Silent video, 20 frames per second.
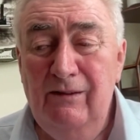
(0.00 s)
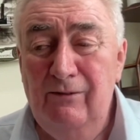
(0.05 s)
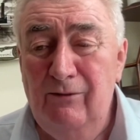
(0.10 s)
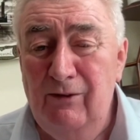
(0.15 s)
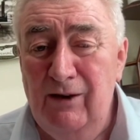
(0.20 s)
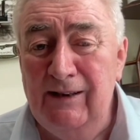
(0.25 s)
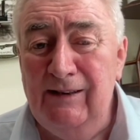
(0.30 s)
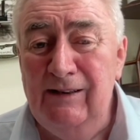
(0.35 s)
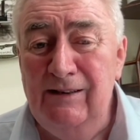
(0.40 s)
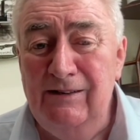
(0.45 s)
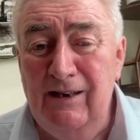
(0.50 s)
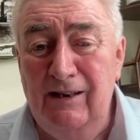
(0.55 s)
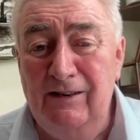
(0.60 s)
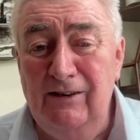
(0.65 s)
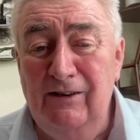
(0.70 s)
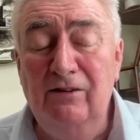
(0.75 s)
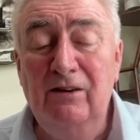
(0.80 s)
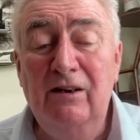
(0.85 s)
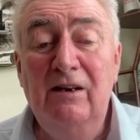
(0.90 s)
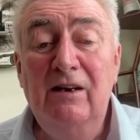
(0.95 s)
Well, I can tell
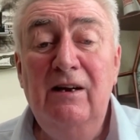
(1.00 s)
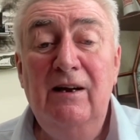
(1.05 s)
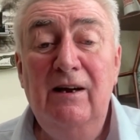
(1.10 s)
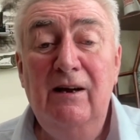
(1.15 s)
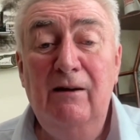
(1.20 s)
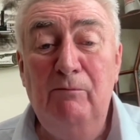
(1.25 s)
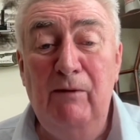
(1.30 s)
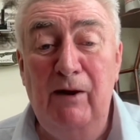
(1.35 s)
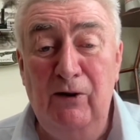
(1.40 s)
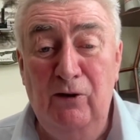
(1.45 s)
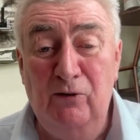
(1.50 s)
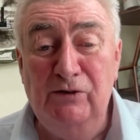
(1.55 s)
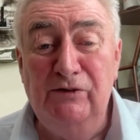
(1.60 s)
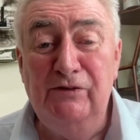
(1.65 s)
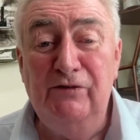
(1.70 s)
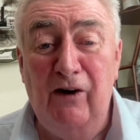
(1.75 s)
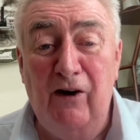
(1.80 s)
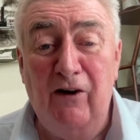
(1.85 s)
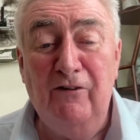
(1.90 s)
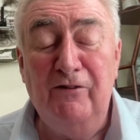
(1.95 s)
you, Mayo was
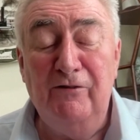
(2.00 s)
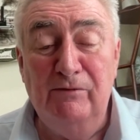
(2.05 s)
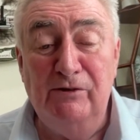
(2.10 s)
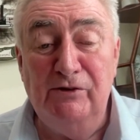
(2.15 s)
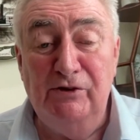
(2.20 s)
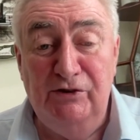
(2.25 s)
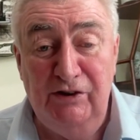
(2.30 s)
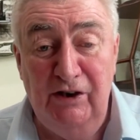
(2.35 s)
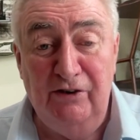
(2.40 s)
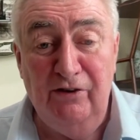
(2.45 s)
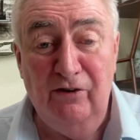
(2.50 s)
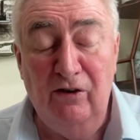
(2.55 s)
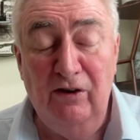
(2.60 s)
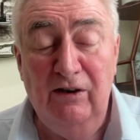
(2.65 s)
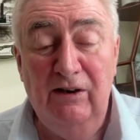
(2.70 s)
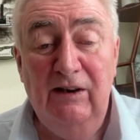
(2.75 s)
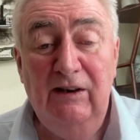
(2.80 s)
far from a shithole.